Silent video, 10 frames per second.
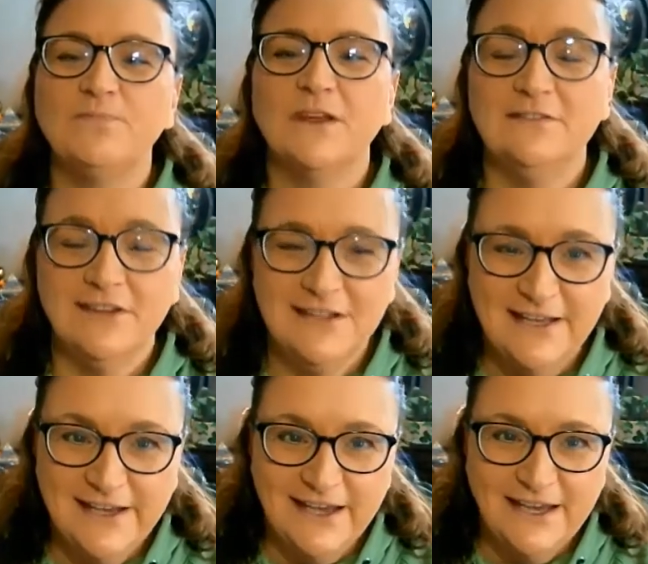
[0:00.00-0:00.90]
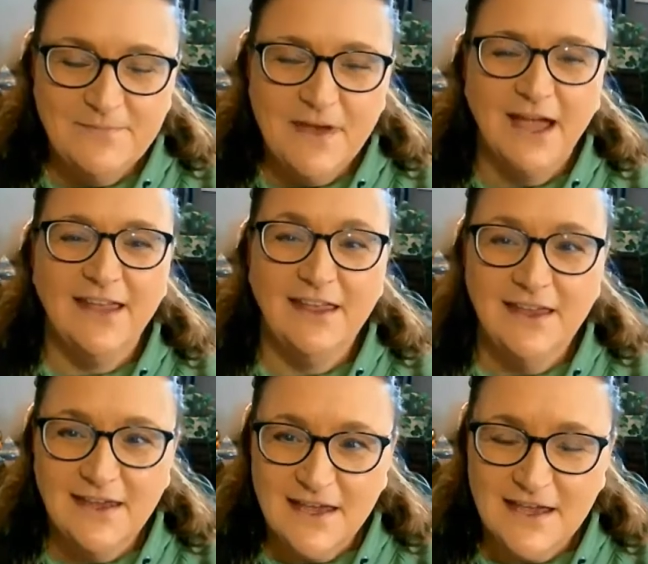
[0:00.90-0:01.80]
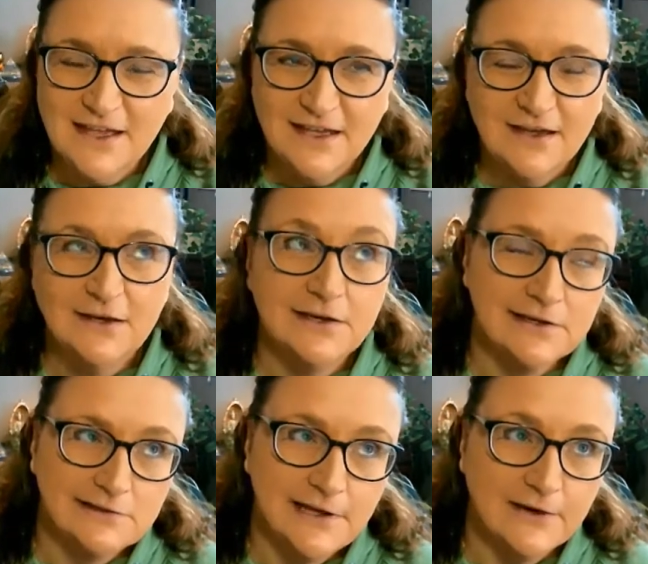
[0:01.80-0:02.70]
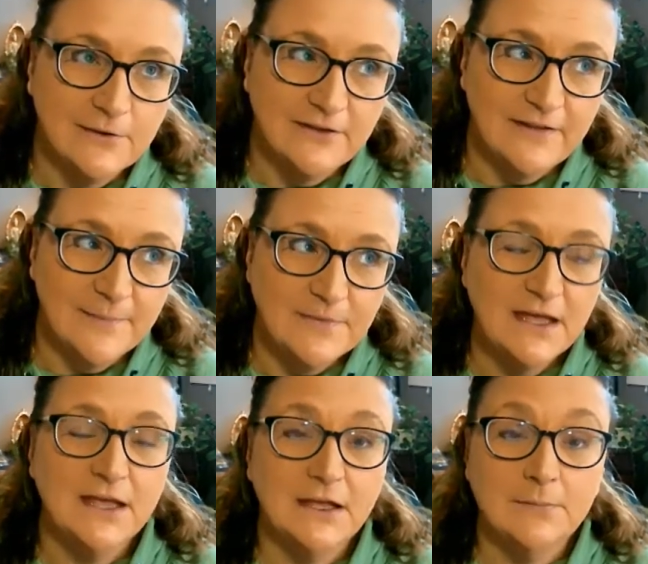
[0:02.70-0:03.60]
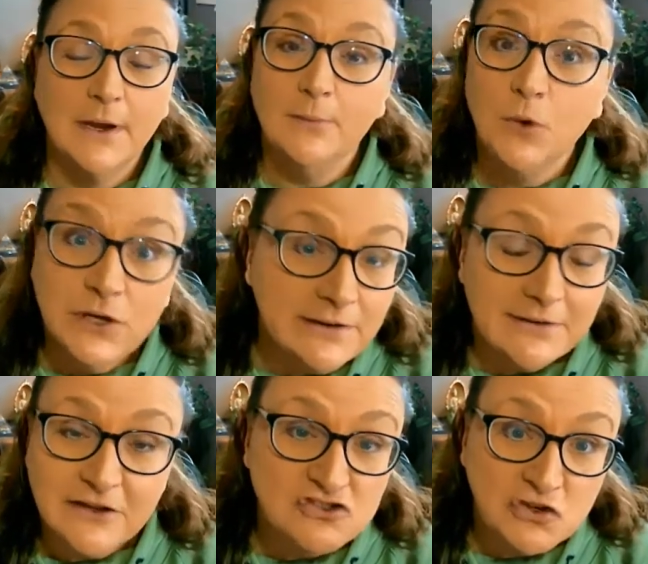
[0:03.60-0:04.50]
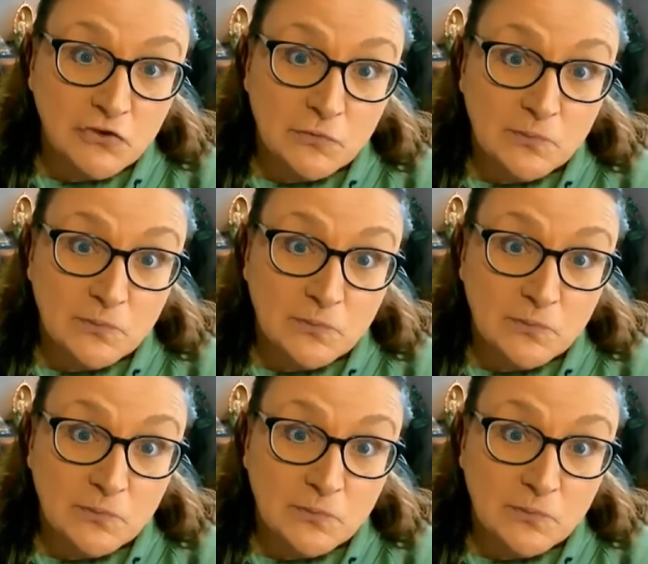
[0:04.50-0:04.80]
Today, how do I say that? In my morning sessions,